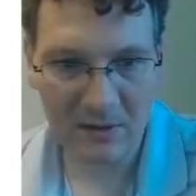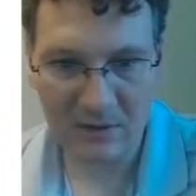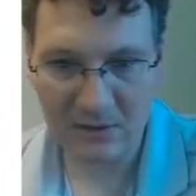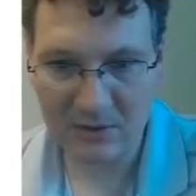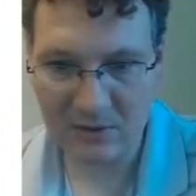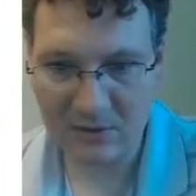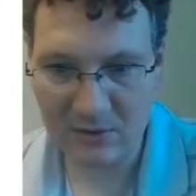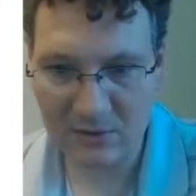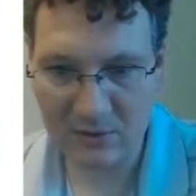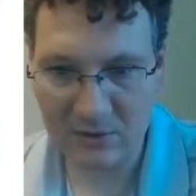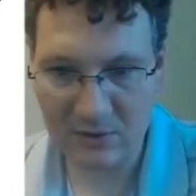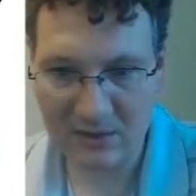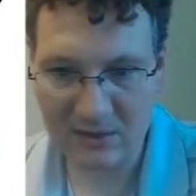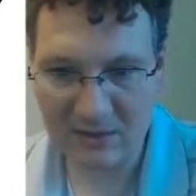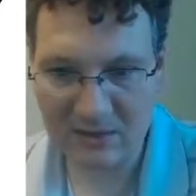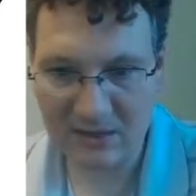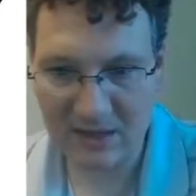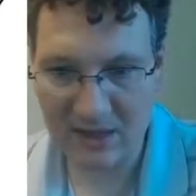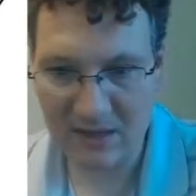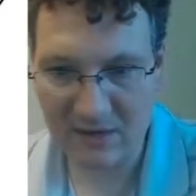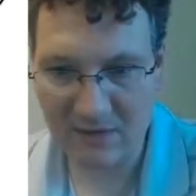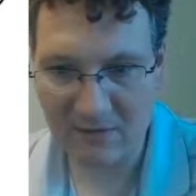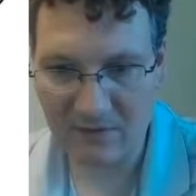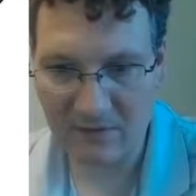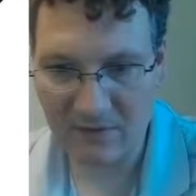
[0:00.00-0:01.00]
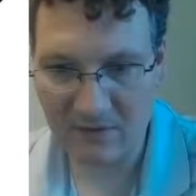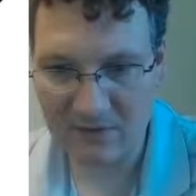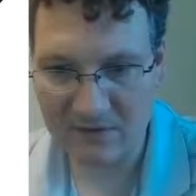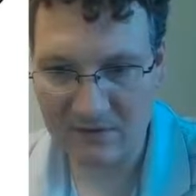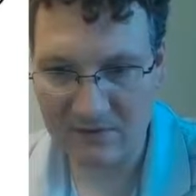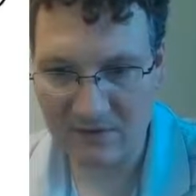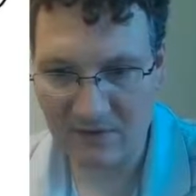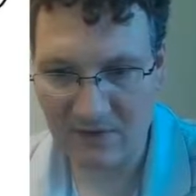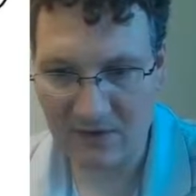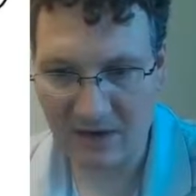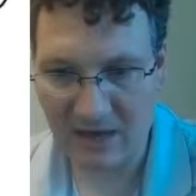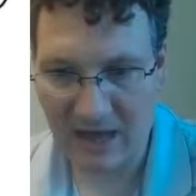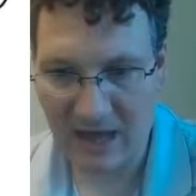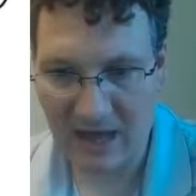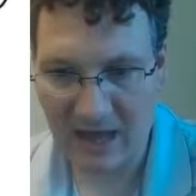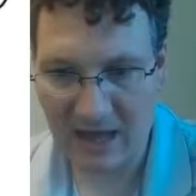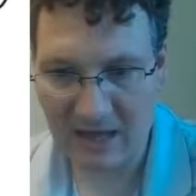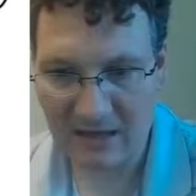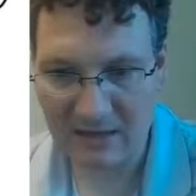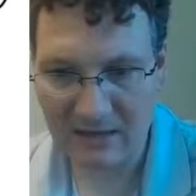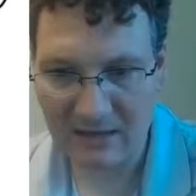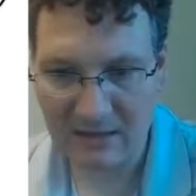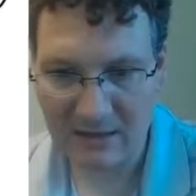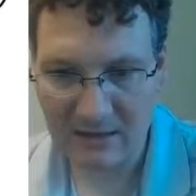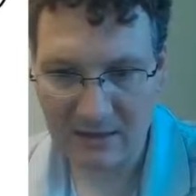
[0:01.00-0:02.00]
degrees Kelvin, it's very
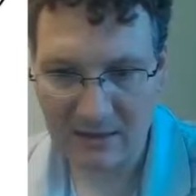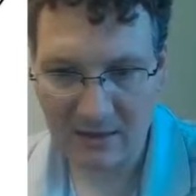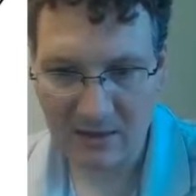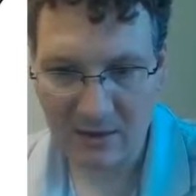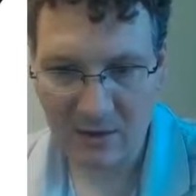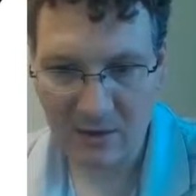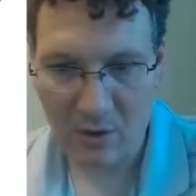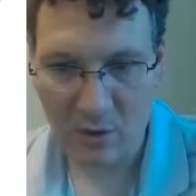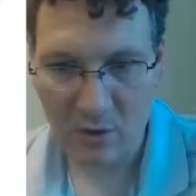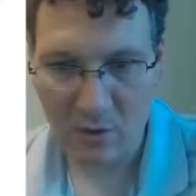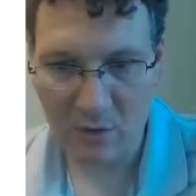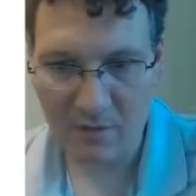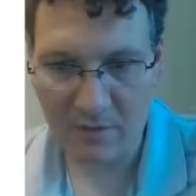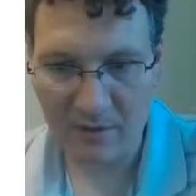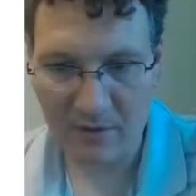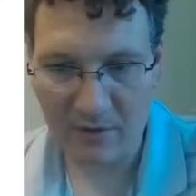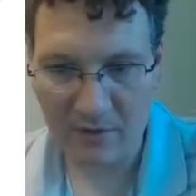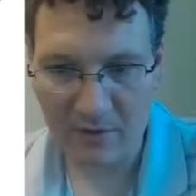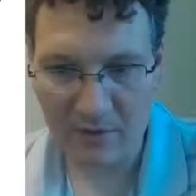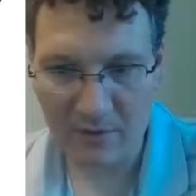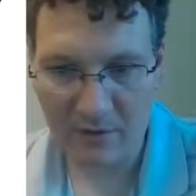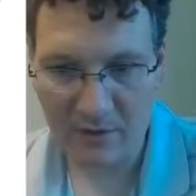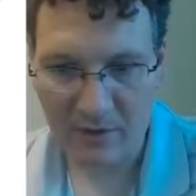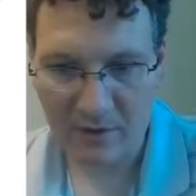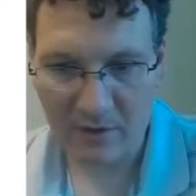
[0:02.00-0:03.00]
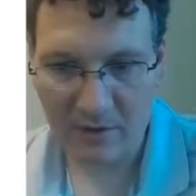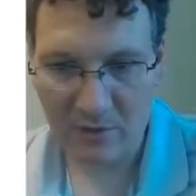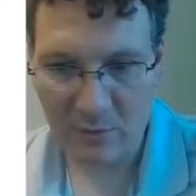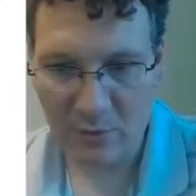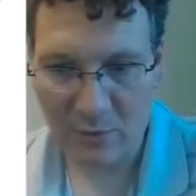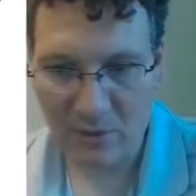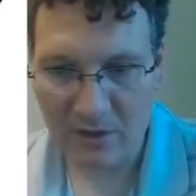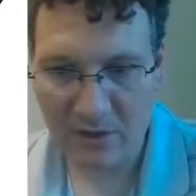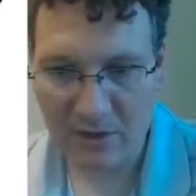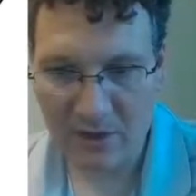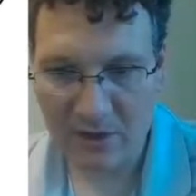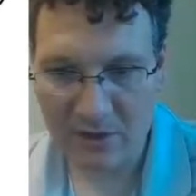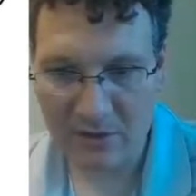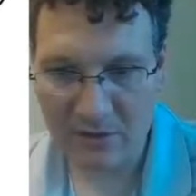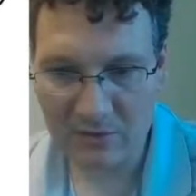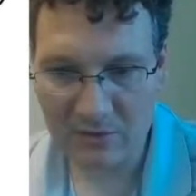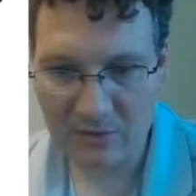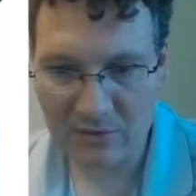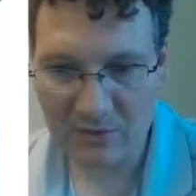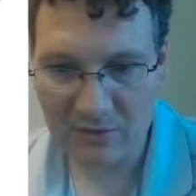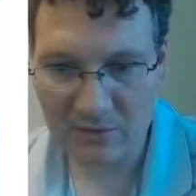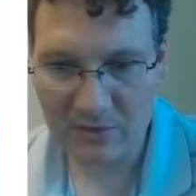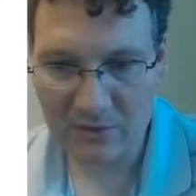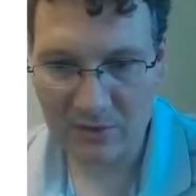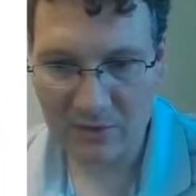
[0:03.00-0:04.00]
hot, over
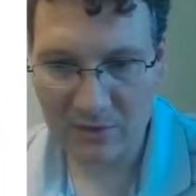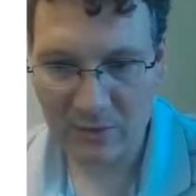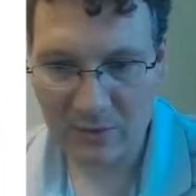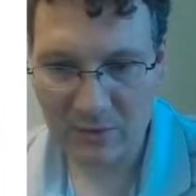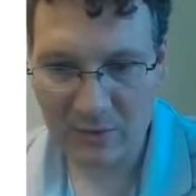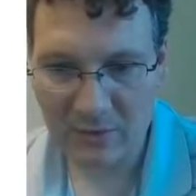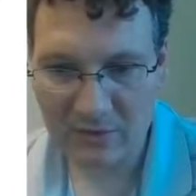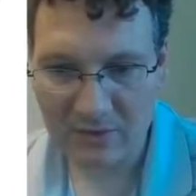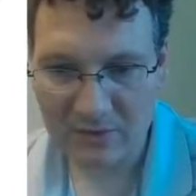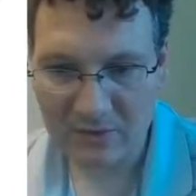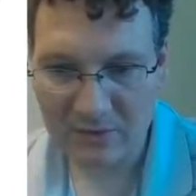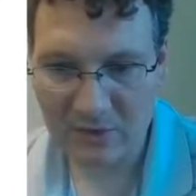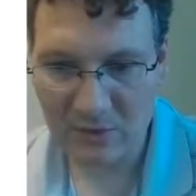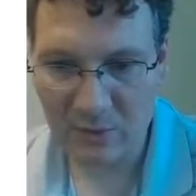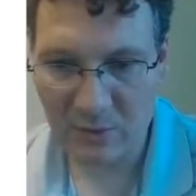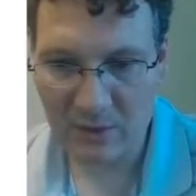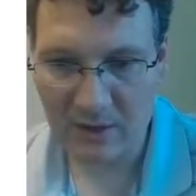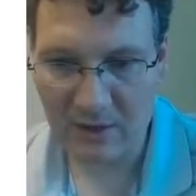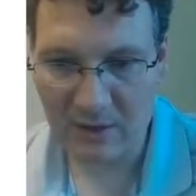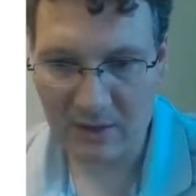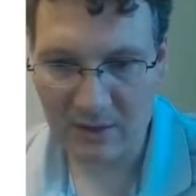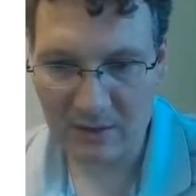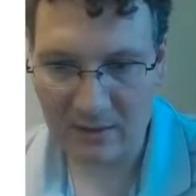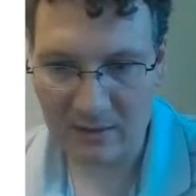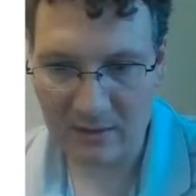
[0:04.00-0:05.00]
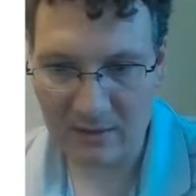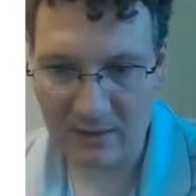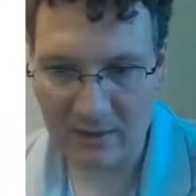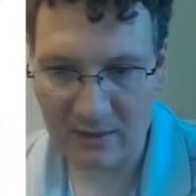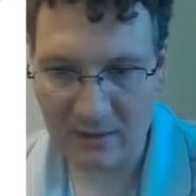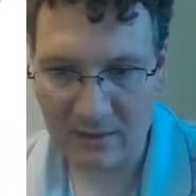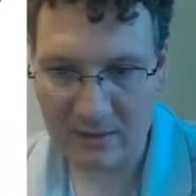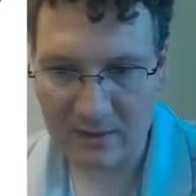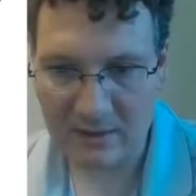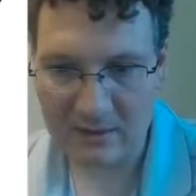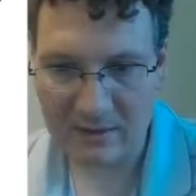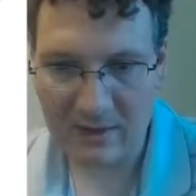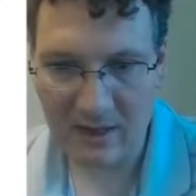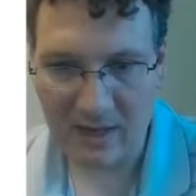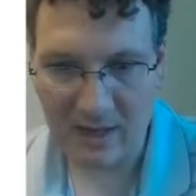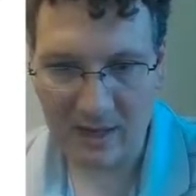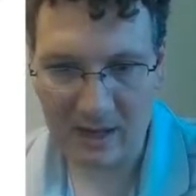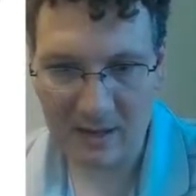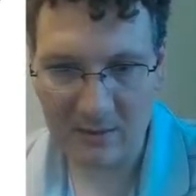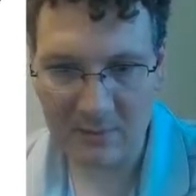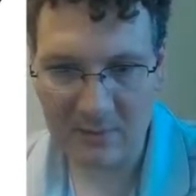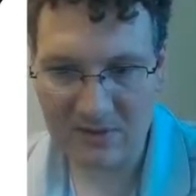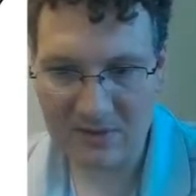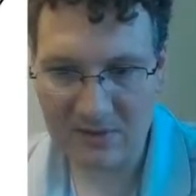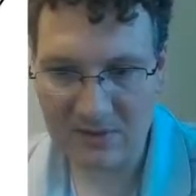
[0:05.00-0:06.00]
100 squared
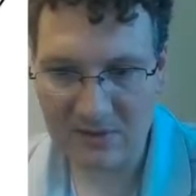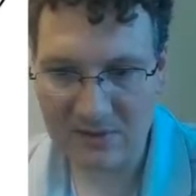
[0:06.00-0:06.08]
times